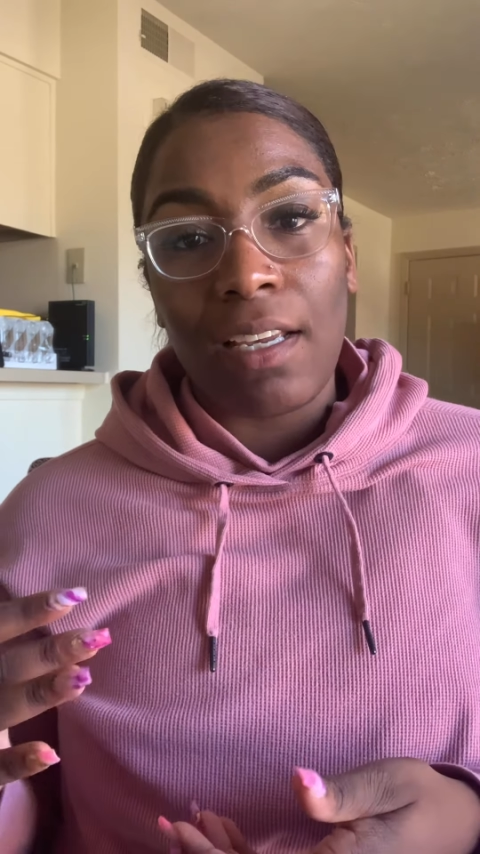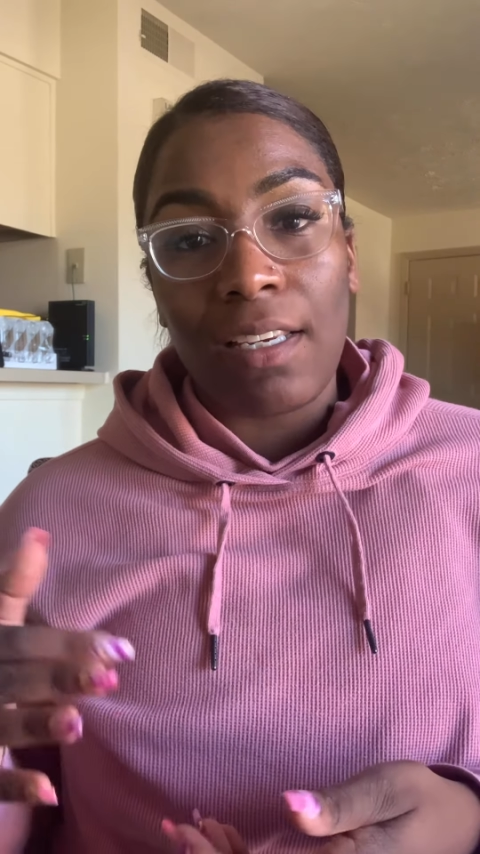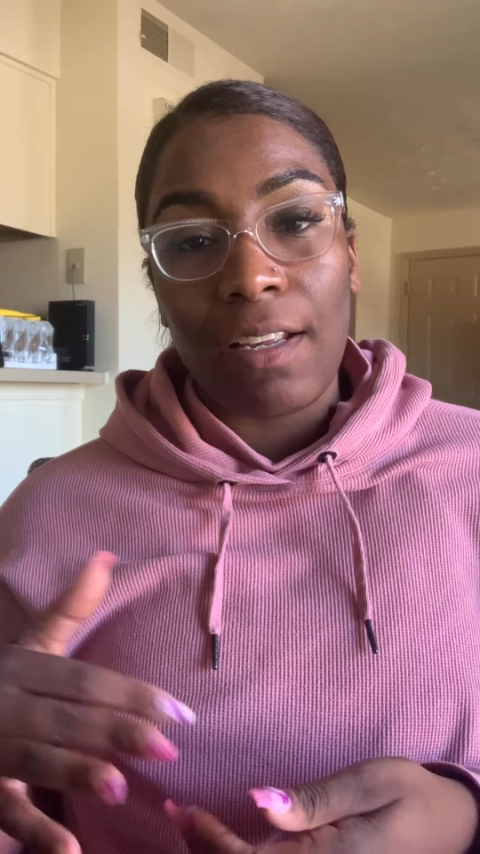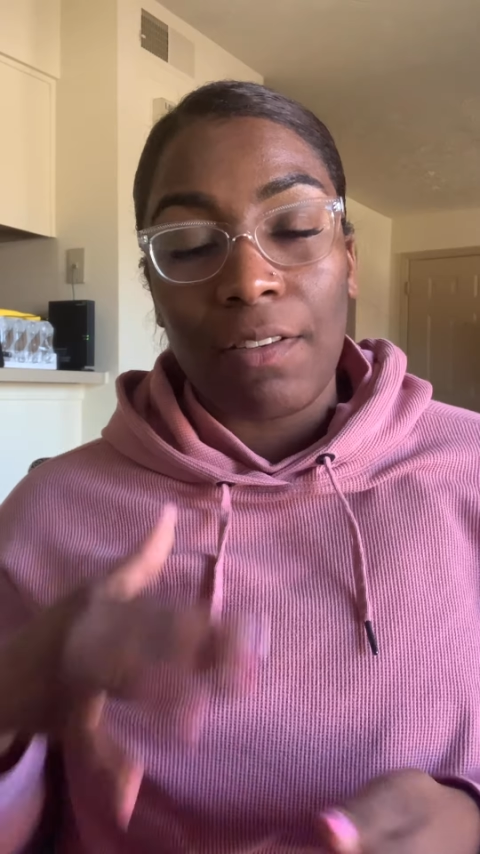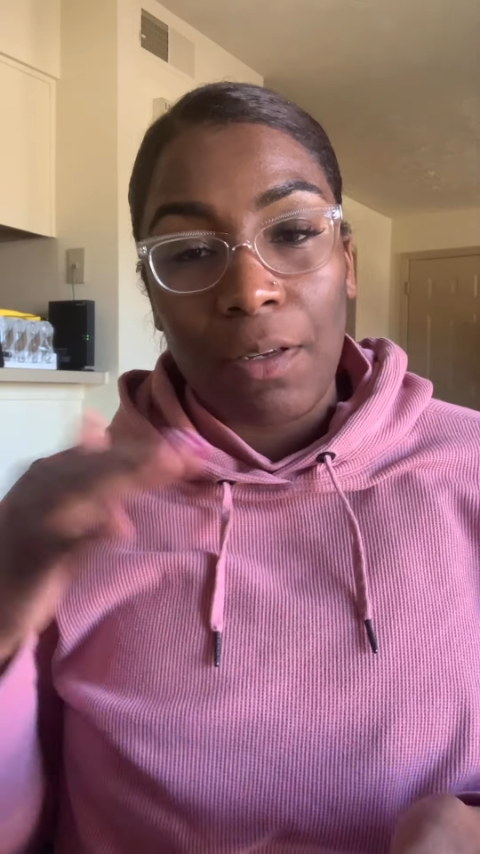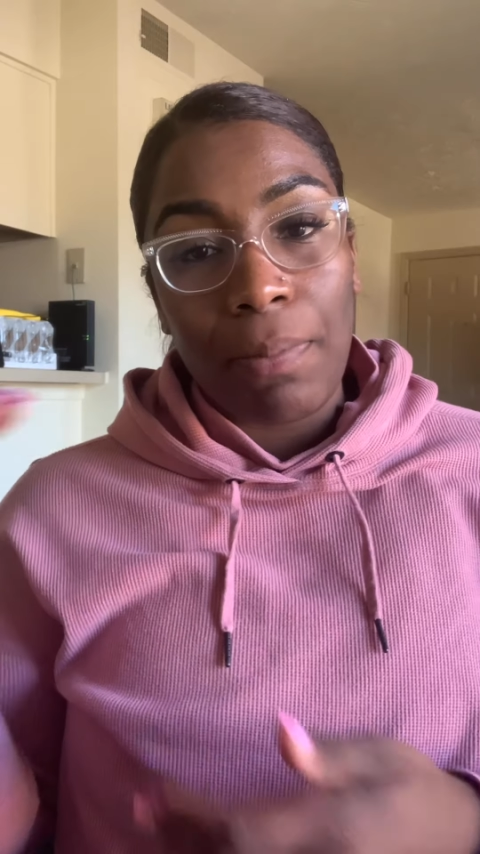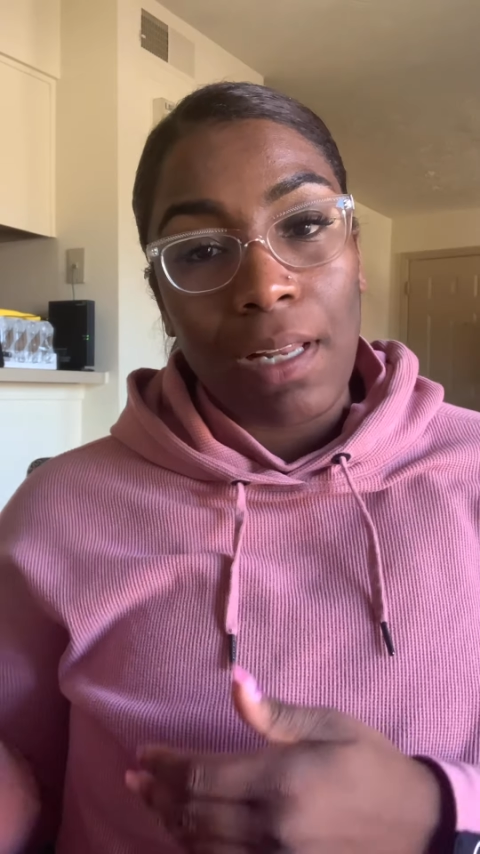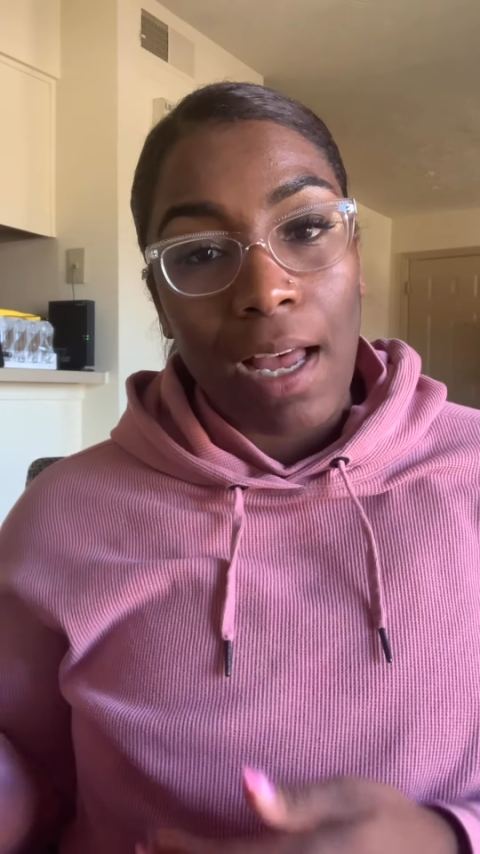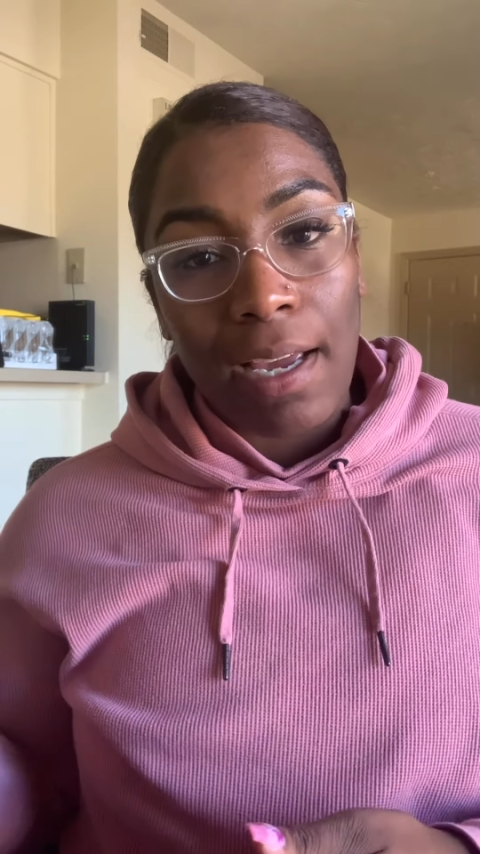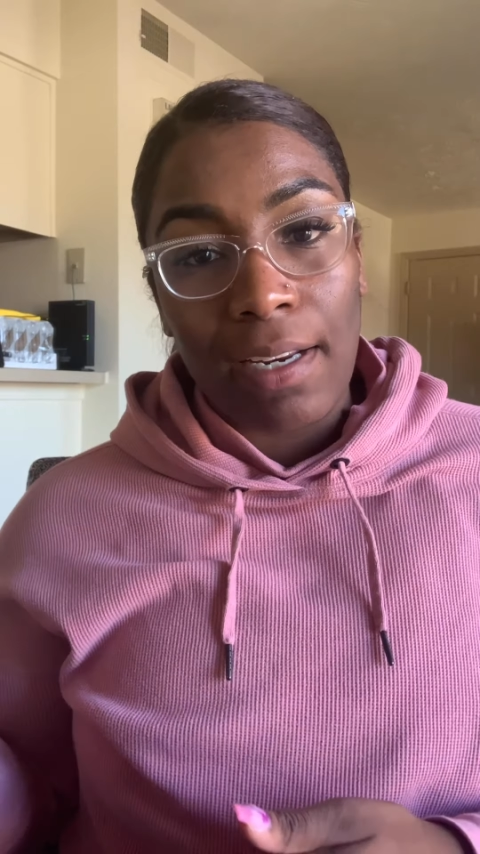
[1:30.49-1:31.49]
and you have to
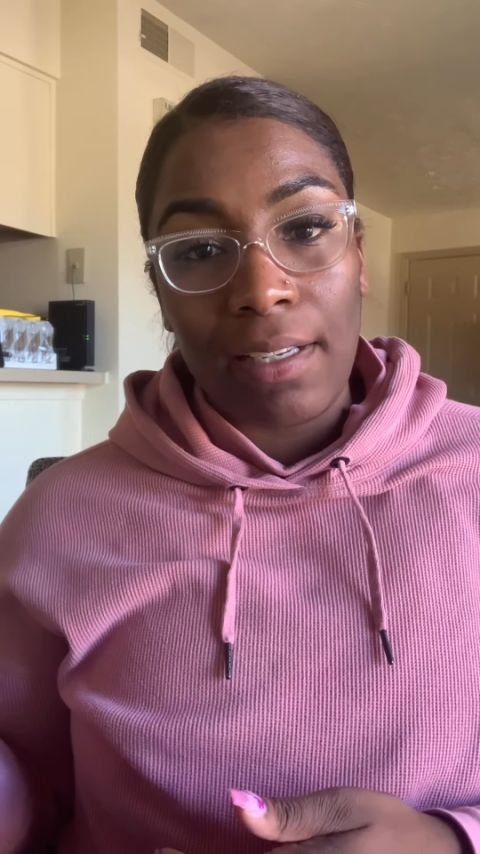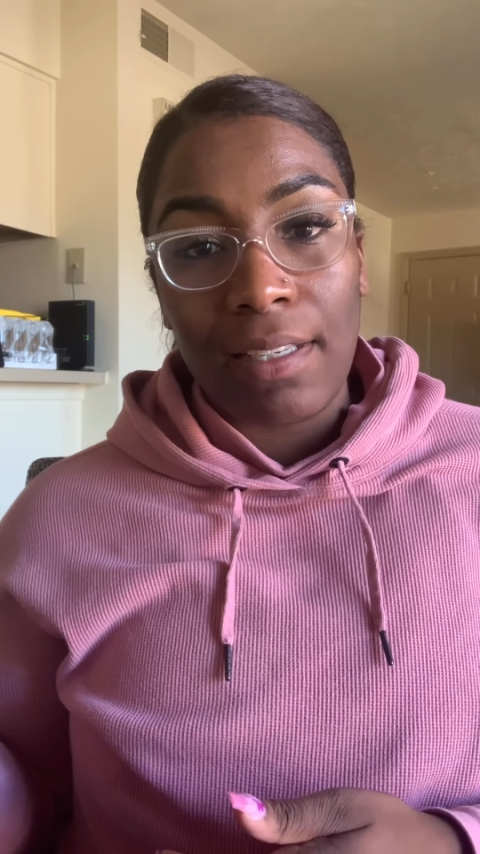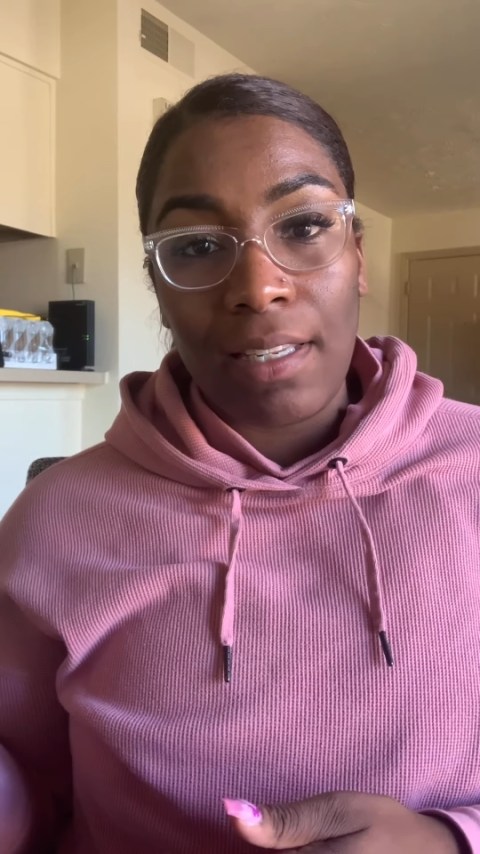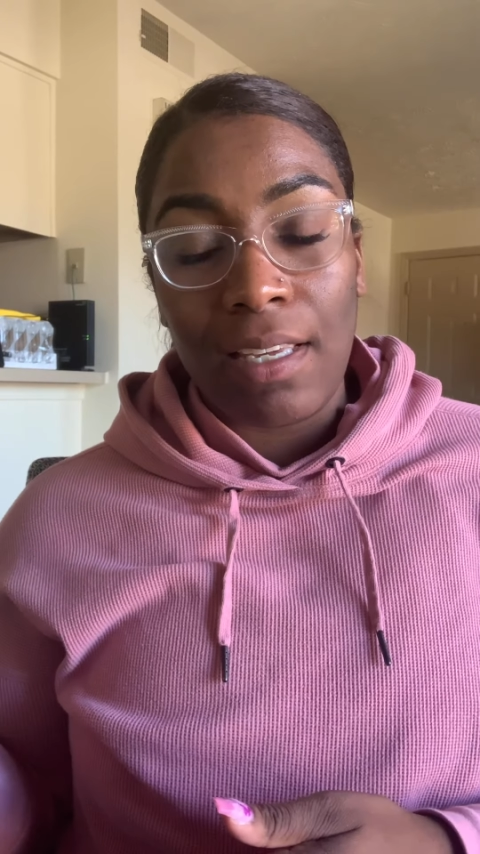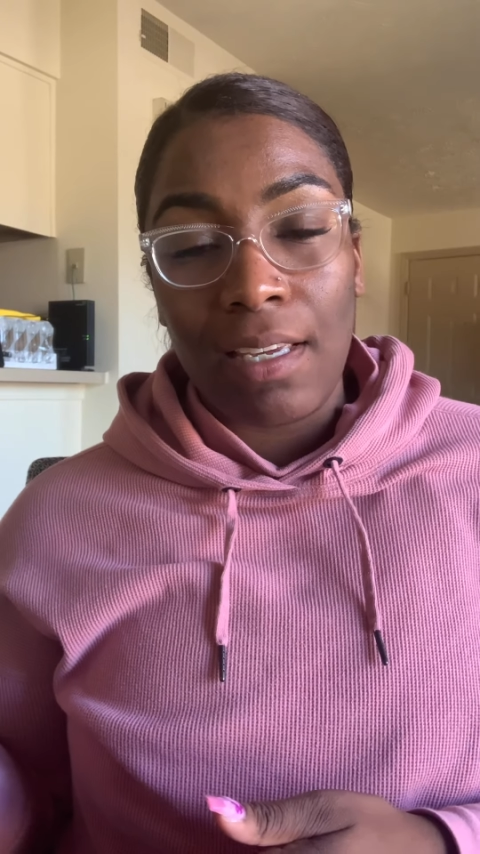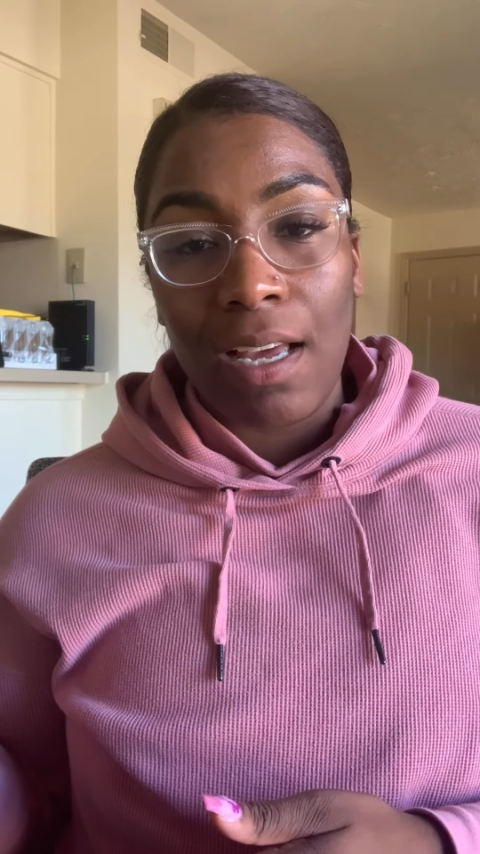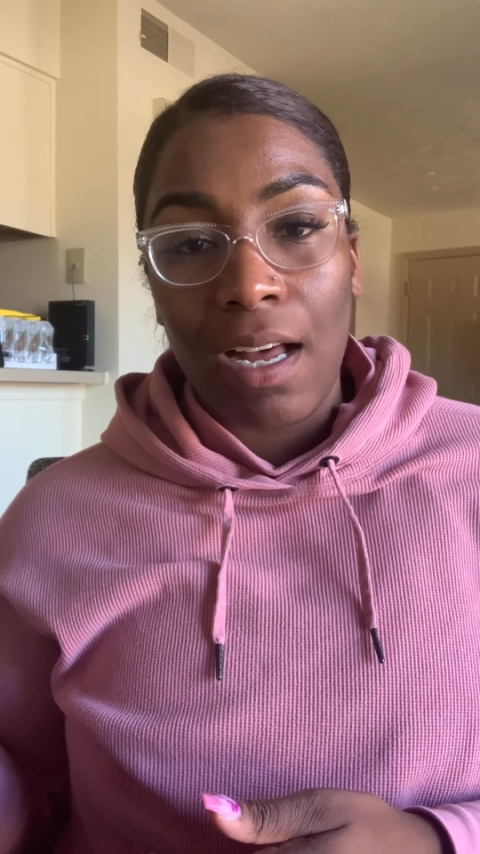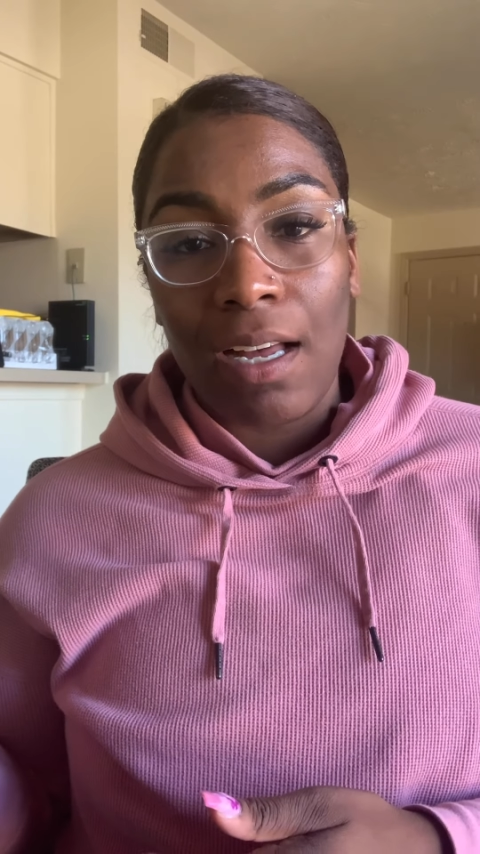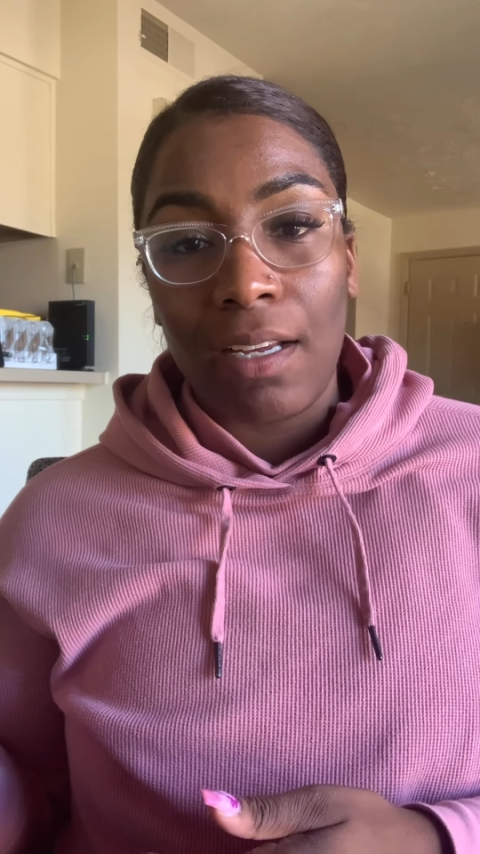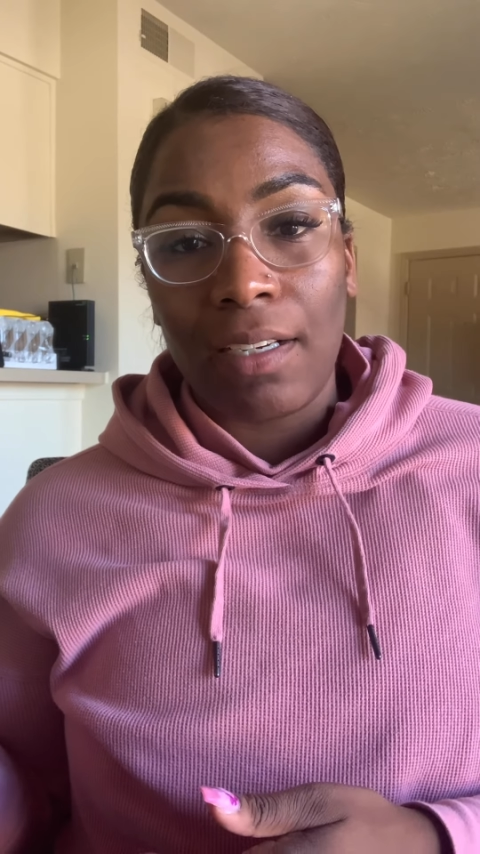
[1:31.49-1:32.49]
apply it in the uh,